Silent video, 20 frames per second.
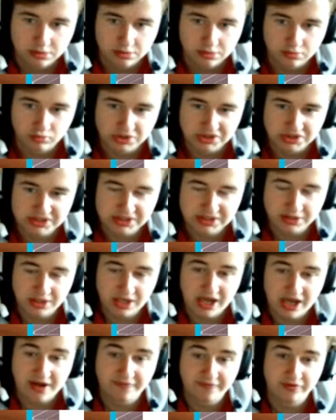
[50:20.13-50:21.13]
we still
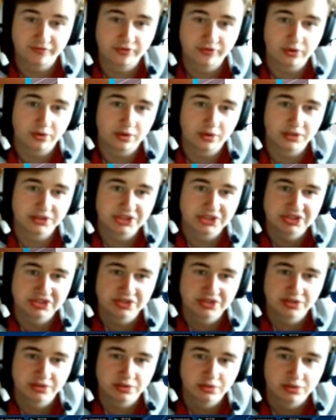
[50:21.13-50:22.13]
have, of
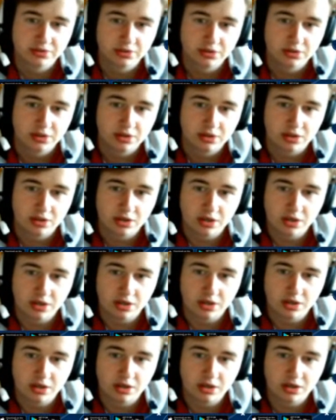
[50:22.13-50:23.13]
course,
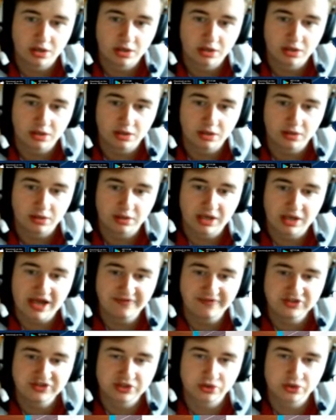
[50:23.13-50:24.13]

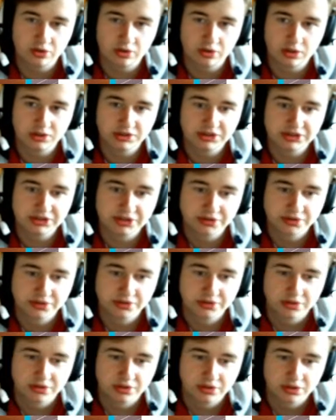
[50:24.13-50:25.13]
live scores.
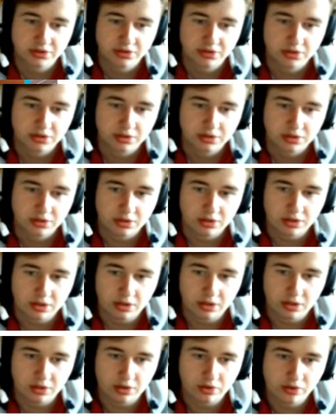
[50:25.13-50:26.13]

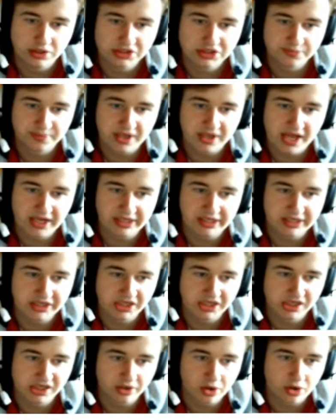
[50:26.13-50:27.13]
Who is playing
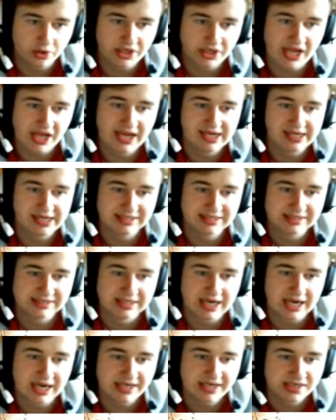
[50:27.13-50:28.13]
Giron against
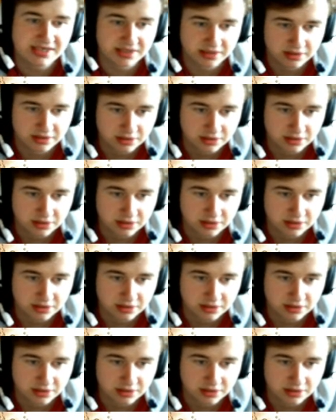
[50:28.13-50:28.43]
Garin?